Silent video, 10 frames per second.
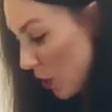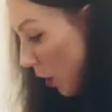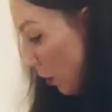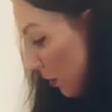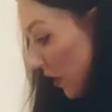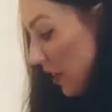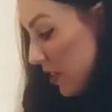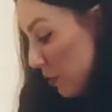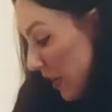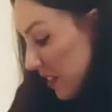dog
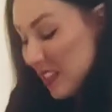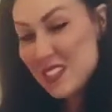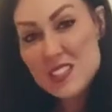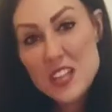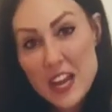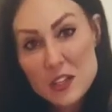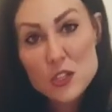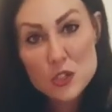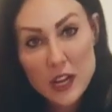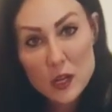to be at this stage
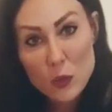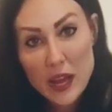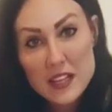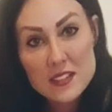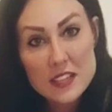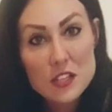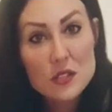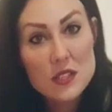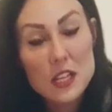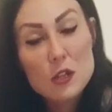straight away, because then you're
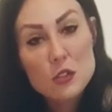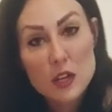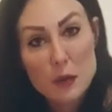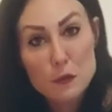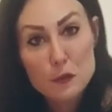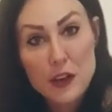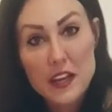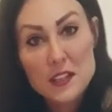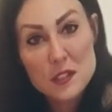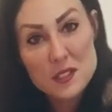setting your dog up for
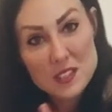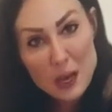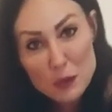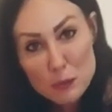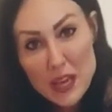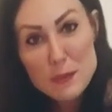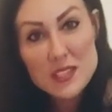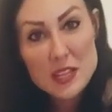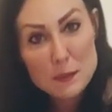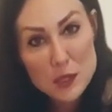failure. So start with baby
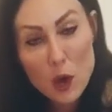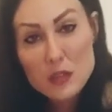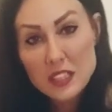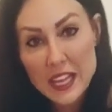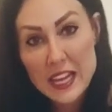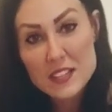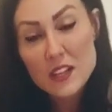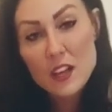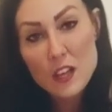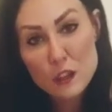steps on lead,
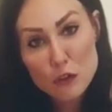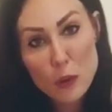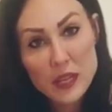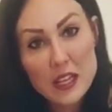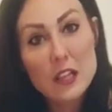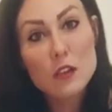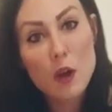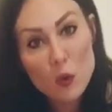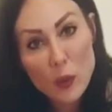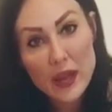throwing it a
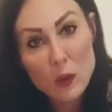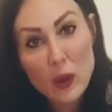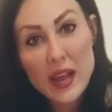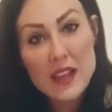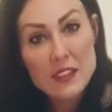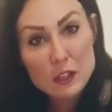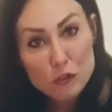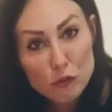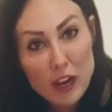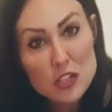long way away, and then
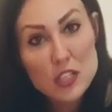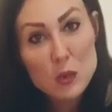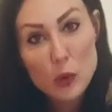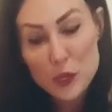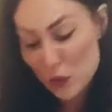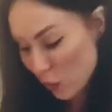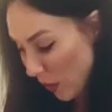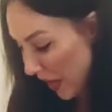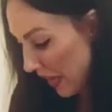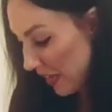gradually work your
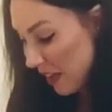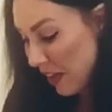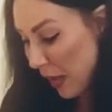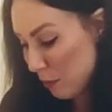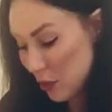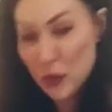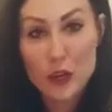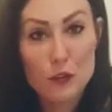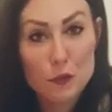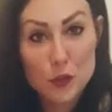way up to
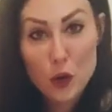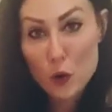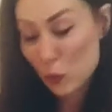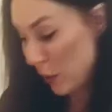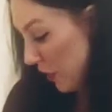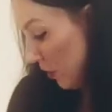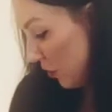going for gold, where you can